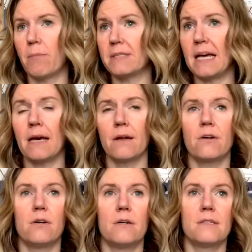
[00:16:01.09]

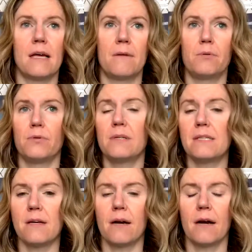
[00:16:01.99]
Botanicals and Blue
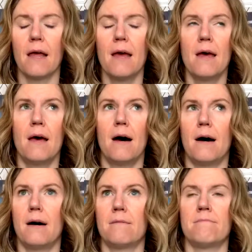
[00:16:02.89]
Lizard,
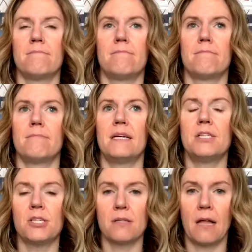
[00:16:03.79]
and
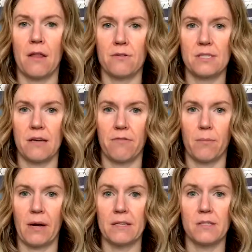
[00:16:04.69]
just a lot of those safer
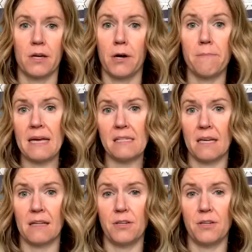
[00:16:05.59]
brands that are amazing.